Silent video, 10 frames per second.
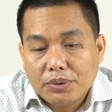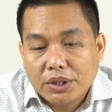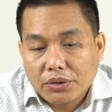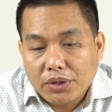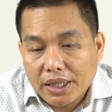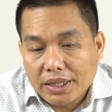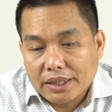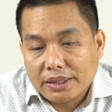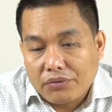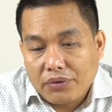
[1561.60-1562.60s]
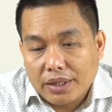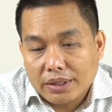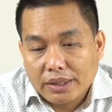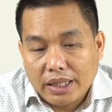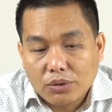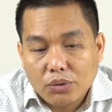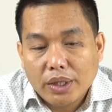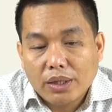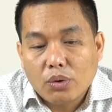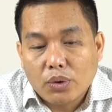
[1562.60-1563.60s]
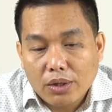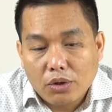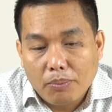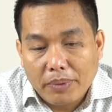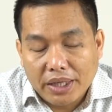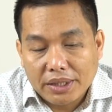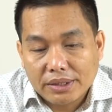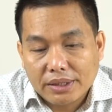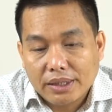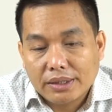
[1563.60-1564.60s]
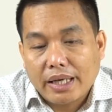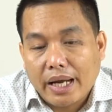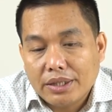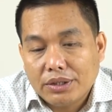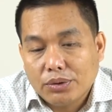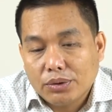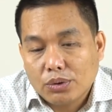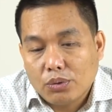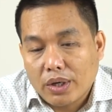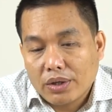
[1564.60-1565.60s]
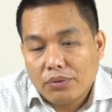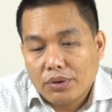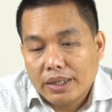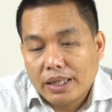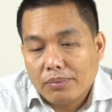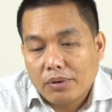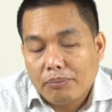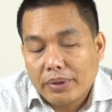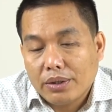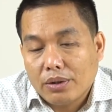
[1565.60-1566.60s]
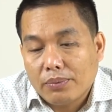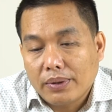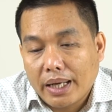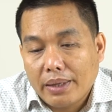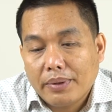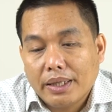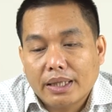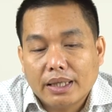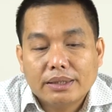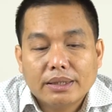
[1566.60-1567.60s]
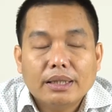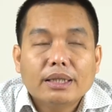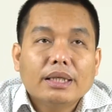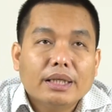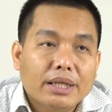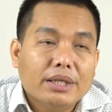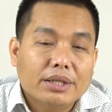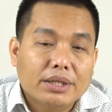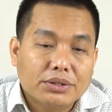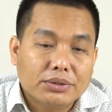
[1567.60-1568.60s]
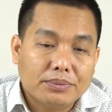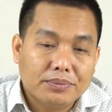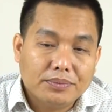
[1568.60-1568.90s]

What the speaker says: Chittagong Hill Tracts Affairs including local government agencies, NGOs work for the development of life and culture in the region.